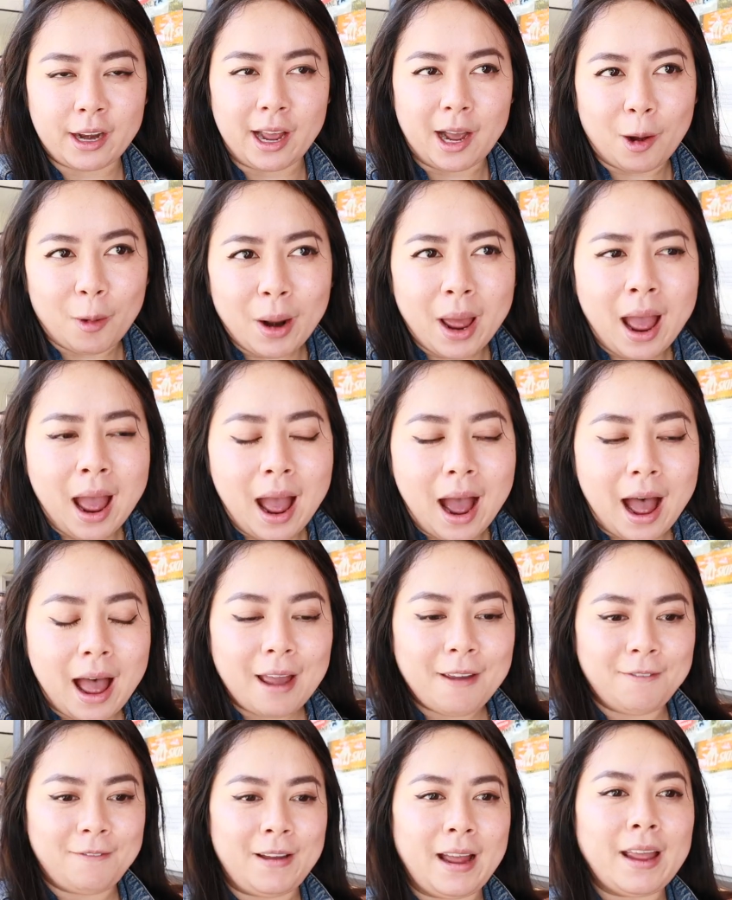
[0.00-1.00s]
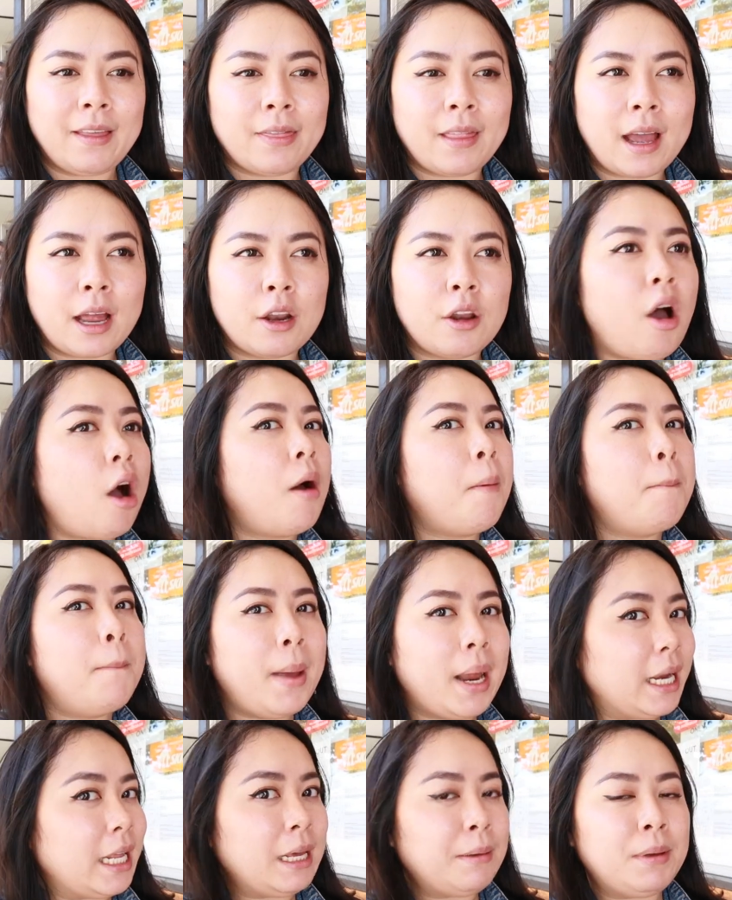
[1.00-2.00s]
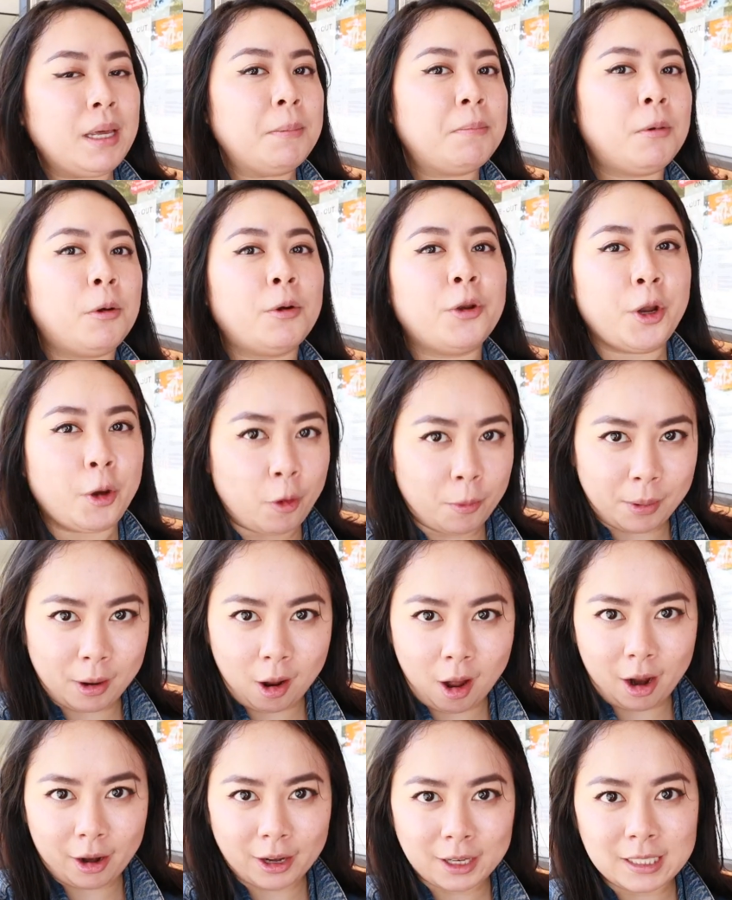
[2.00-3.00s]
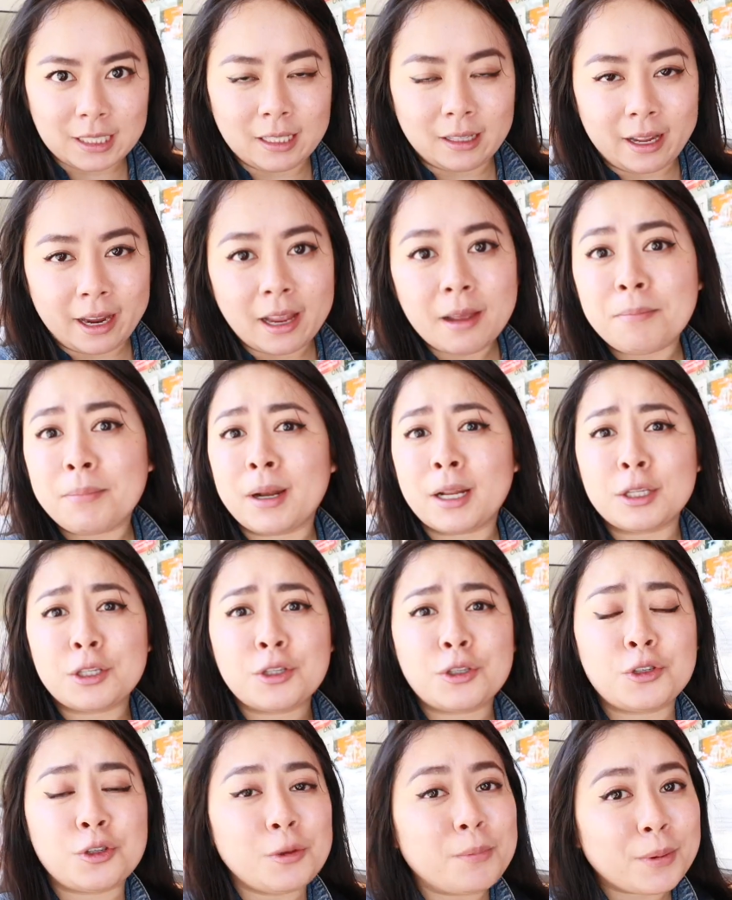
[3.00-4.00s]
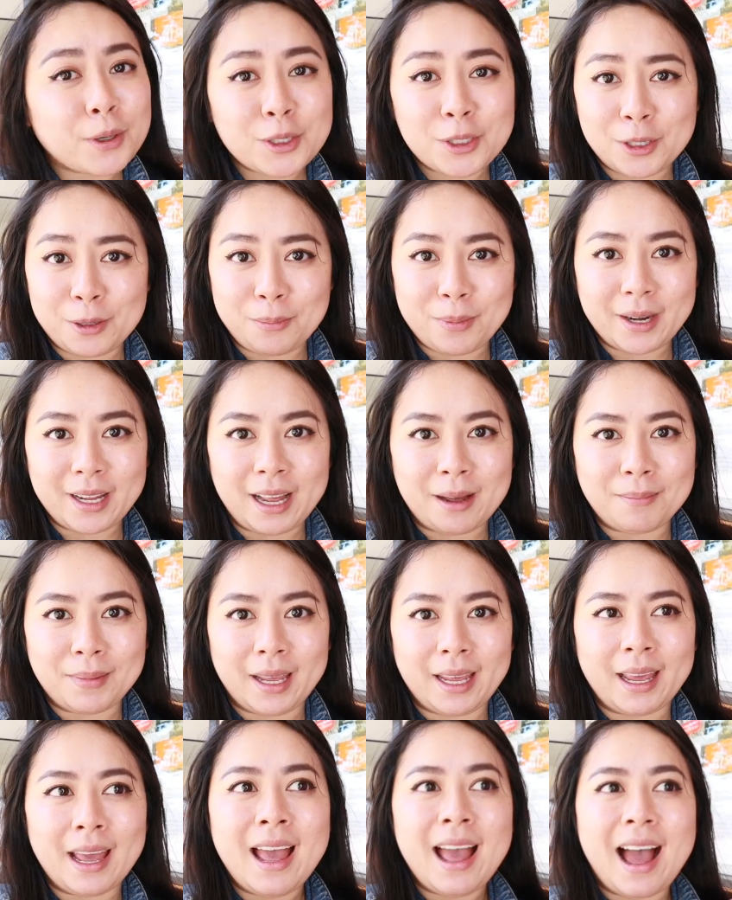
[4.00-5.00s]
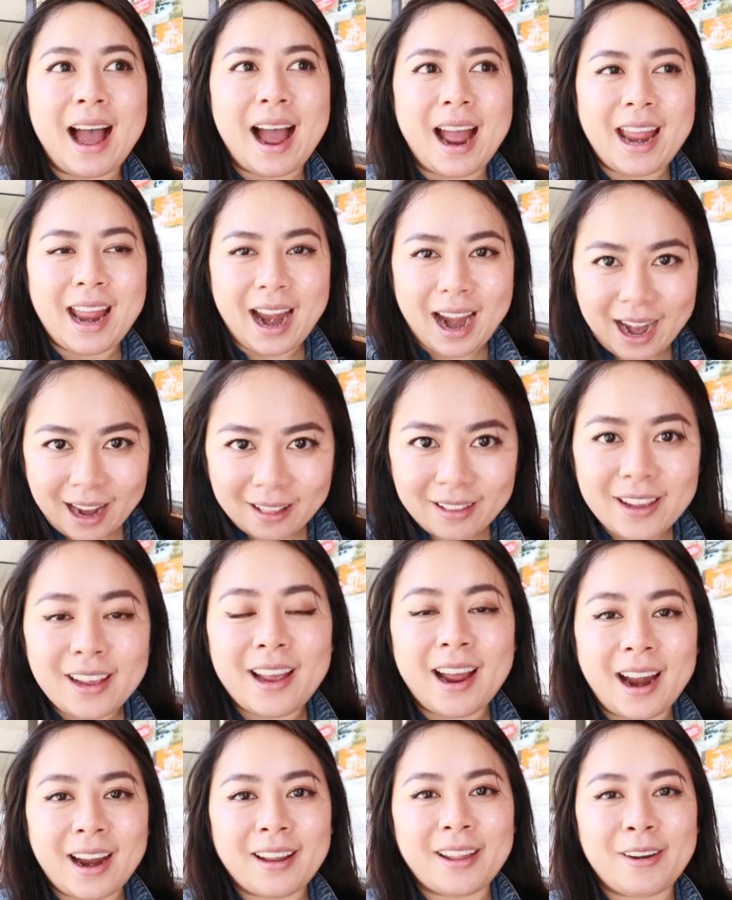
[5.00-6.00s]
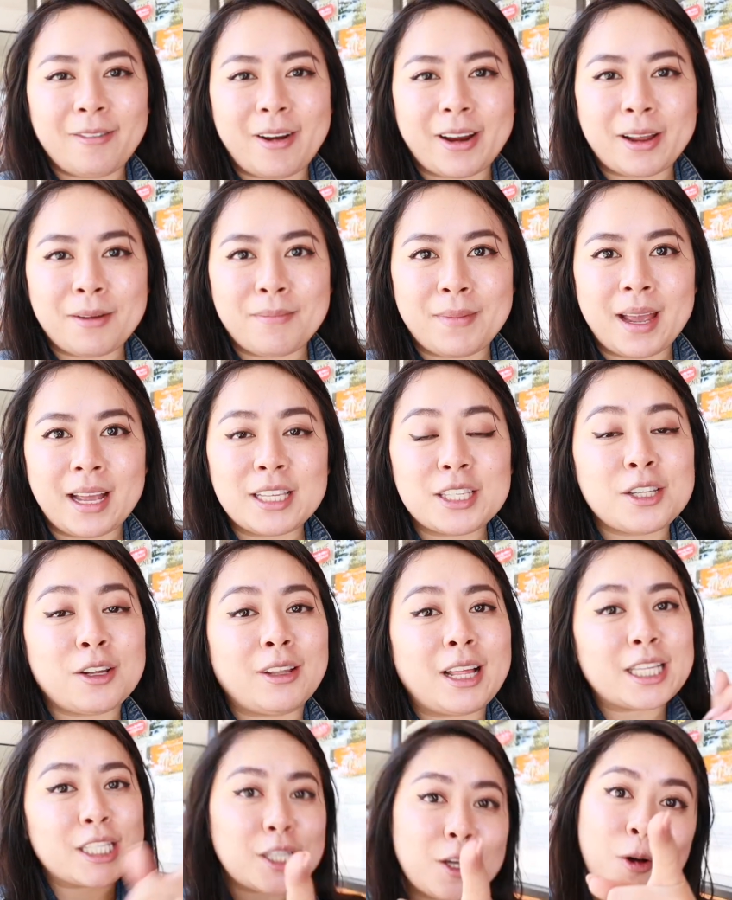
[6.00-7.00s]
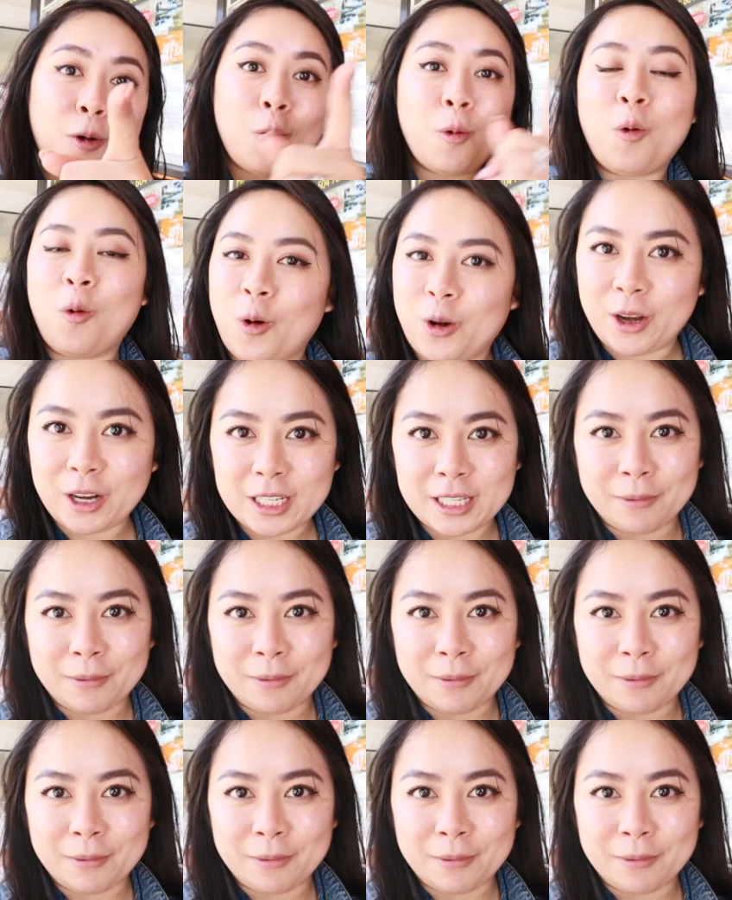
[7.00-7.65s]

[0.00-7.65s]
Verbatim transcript: it out. I find that not many people know about Hawker's Delight, but it's super, super yummy. I highly, highly recommend. So let's go order